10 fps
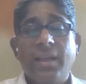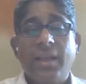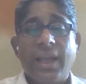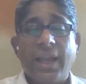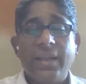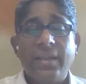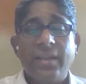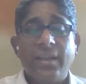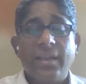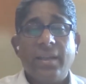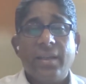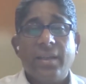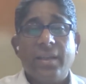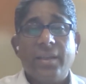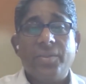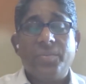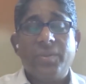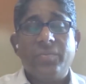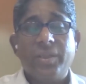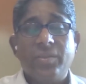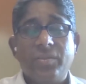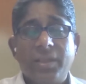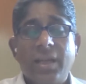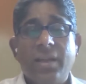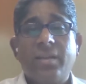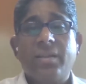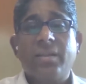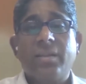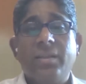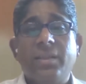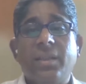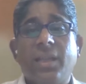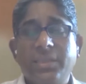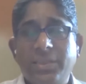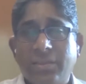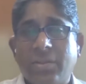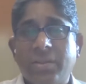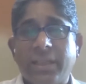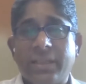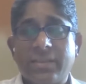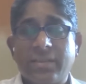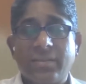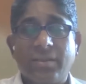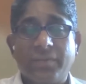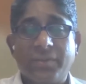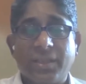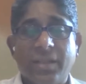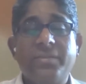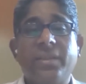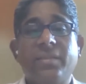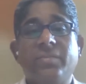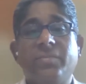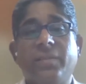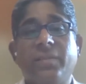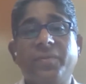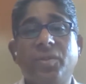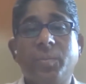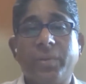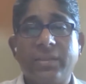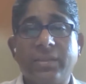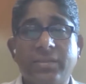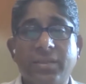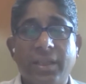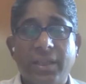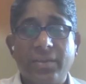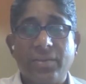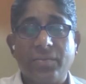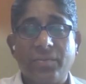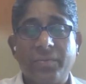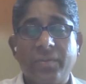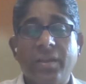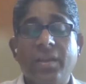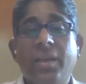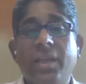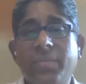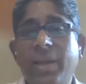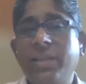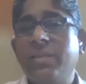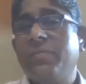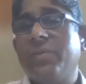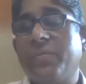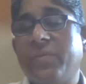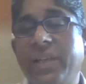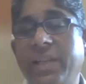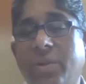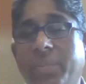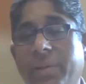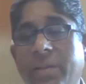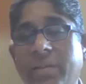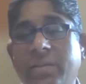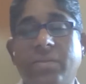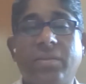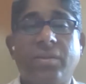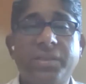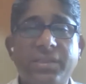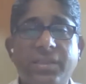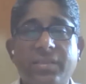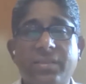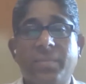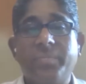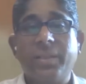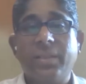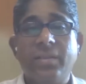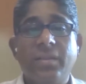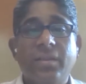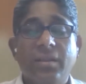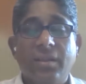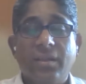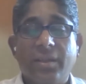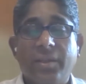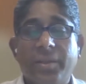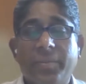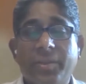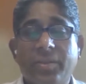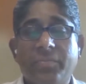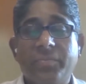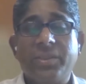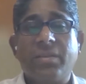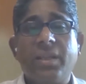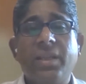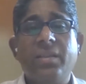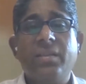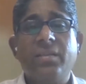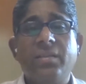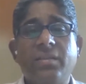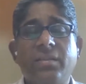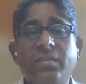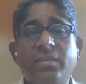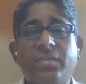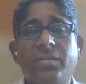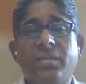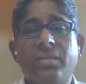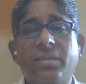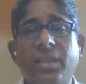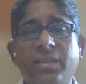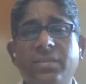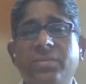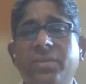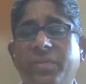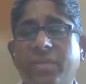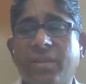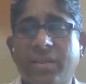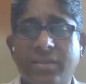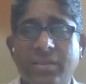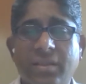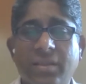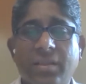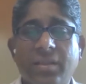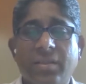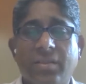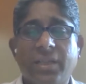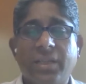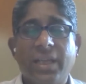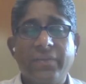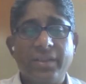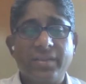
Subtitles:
And when you look at in the larger context of the country, when fuel prices are hitting the roof, imagine for a fleet operator or a logistics company, which are running, dozens of trucks on the highways.